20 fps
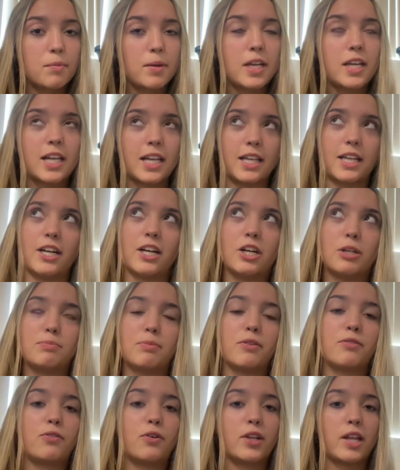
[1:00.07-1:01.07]
cleared
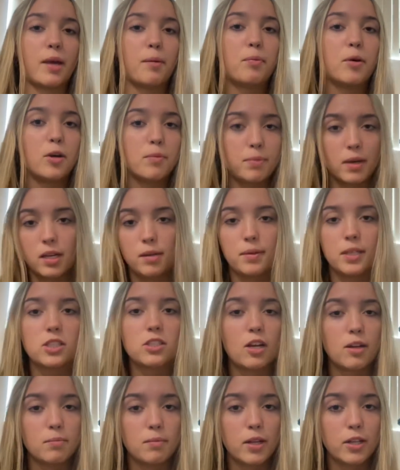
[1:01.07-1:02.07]
before they put babies
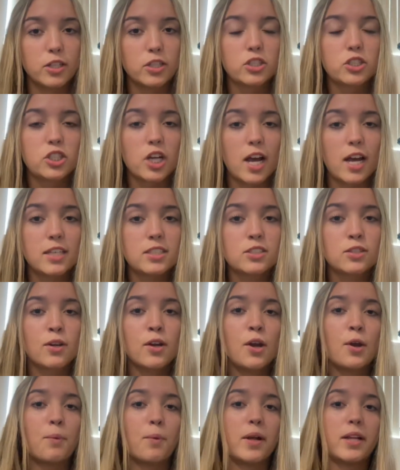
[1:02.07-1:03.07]
on mother's chest,
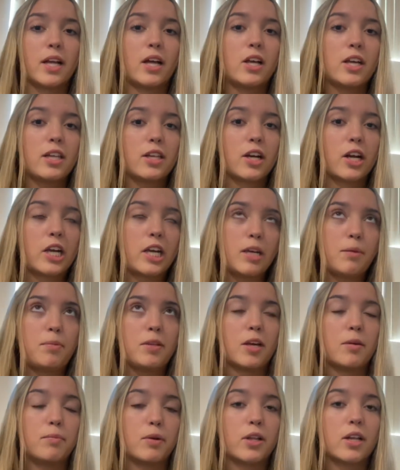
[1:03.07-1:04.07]
where they'll either keep the
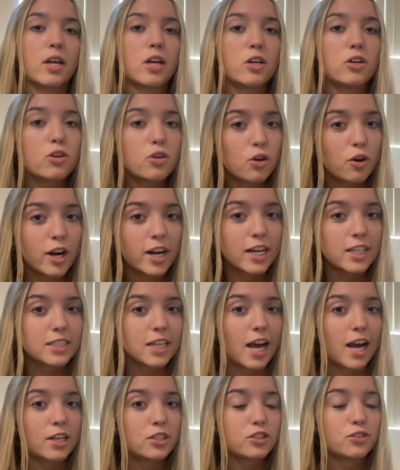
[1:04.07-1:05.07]
umbilical cord
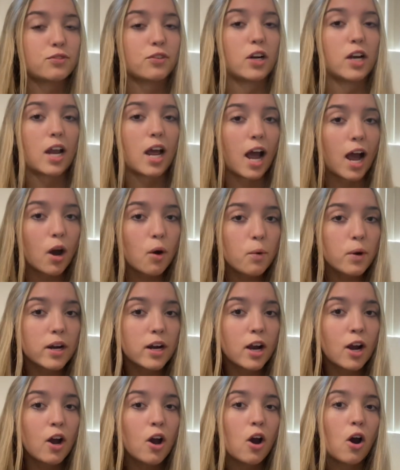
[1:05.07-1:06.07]
attached for an hour
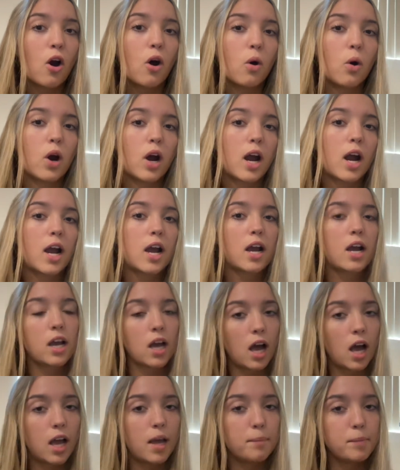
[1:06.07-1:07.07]
or
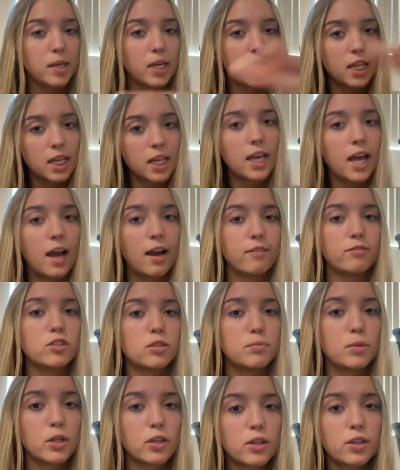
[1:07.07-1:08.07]
cut immediately after
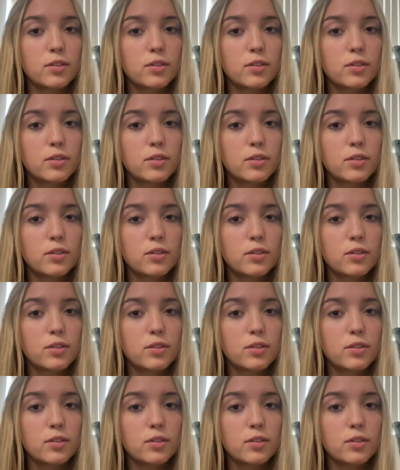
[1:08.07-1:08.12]
birth.